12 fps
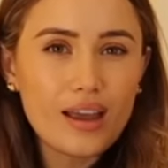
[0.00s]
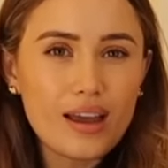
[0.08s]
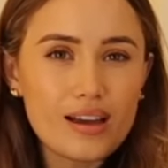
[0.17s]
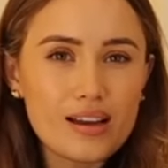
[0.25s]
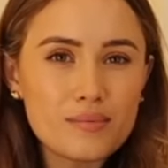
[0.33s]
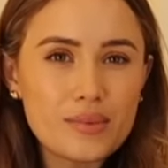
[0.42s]

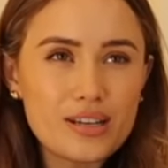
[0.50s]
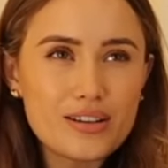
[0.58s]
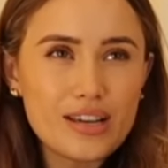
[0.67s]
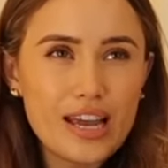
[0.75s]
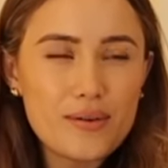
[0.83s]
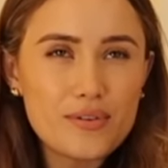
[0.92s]
It's
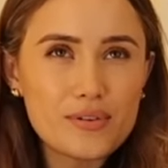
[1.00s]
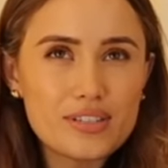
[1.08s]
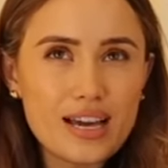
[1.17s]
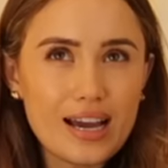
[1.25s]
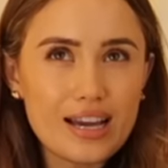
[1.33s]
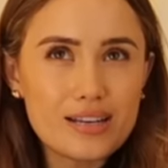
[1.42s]
okay when you're
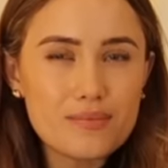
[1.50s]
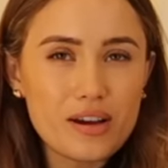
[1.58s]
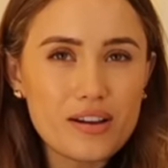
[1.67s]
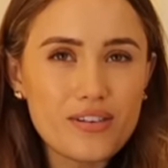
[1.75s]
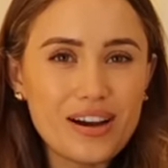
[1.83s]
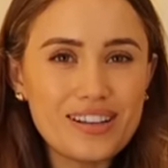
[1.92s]
tanned, but
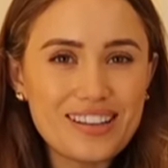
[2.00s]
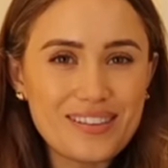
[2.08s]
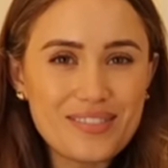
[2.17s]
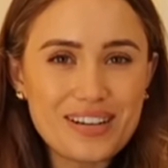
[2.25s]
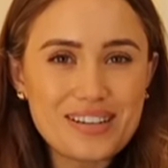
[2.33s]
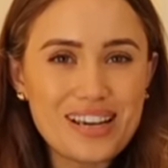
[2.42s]
I find that
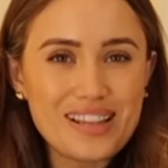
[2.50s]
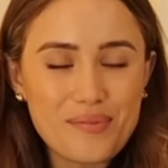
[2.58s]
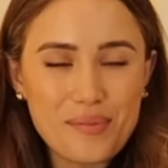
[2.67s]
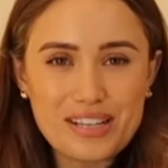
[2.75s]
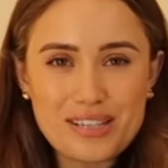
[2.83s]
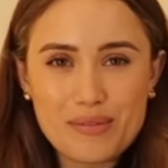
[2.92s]
when in the
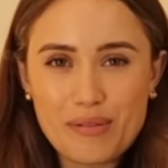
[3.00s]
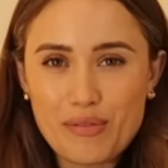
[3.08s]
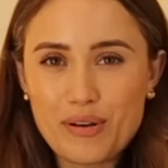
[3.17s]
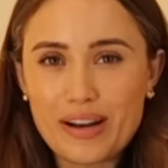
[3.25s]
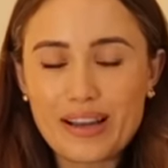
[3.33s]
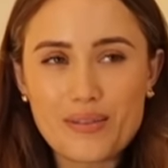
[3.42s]
winter when I've
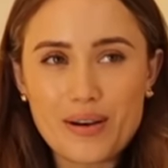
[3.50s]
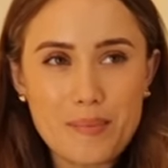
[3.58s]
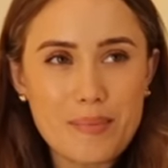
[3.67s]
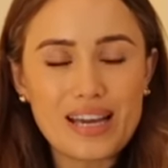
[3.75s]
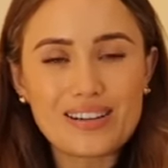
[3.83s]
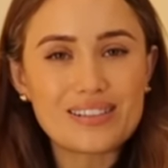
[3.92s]
got like quite
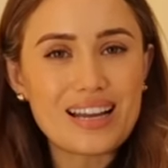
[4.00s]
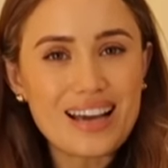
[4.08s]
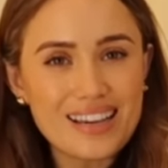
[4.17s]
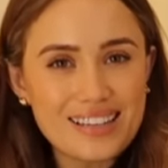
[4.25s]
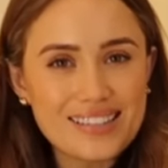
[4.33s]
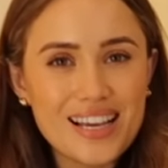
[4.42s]
pale
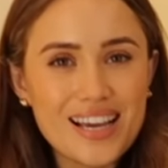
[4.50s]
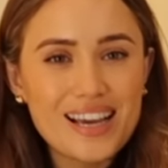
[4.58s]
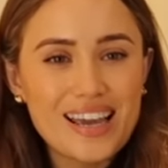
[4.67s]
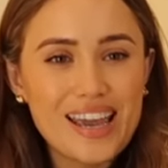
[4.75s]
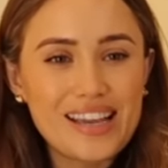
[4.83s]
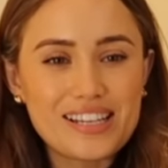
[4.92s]
legs,
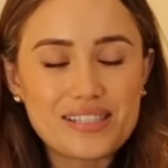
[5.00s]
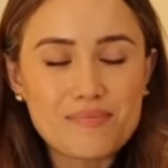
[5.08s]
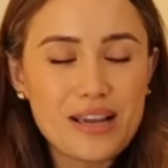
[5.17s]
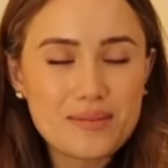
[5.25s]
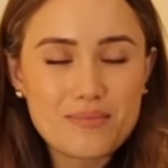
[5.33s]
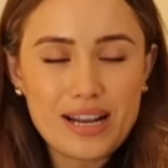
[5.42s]
it just
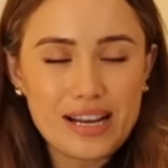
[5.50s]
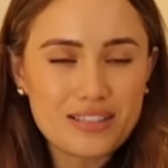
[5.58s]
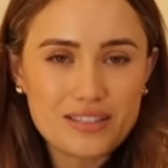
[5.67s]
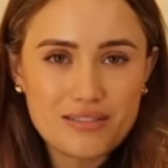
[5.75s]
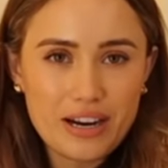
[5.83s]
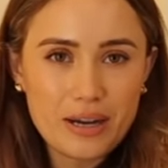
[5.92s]
makes my legs
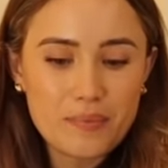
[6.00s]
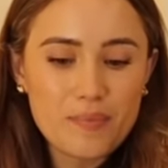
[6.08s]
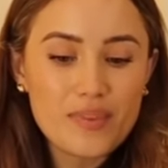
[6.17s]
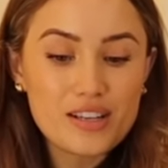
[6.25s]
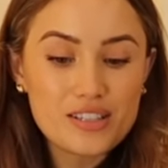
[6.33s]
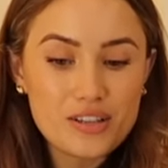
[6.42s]
look grey.
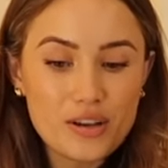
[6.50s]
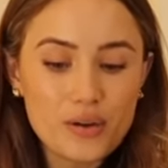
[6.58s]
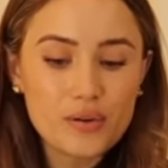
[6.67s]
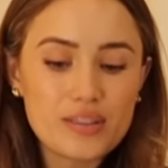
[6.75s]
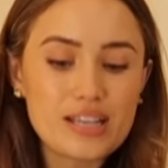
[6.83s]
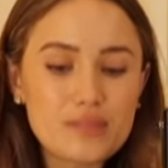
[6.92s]

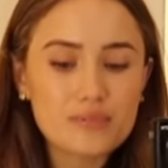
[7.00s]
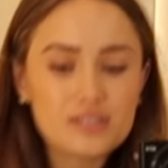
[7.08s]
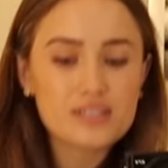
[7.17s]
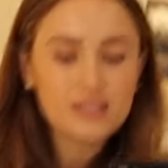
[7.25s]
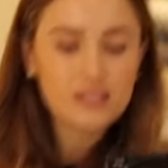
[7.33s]
So these ones